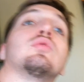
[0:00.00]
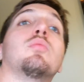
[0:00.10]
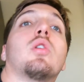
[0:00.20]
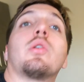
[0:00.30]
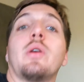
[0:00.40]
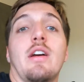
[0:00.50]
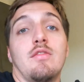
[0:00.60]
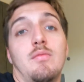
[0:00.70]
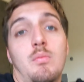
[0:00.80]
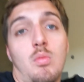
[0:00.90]
tomorrow we
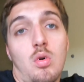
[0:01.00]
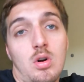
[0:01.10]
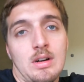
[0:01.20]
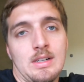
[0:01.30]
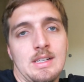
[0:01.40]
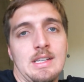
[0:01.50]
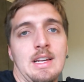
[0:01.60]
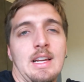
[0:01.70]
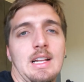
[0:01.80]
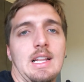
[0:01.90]
have more
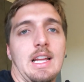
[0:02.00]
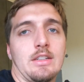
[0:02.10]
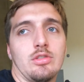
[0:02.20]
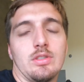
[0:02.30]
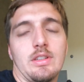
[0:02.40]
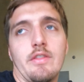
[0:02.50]
lectures.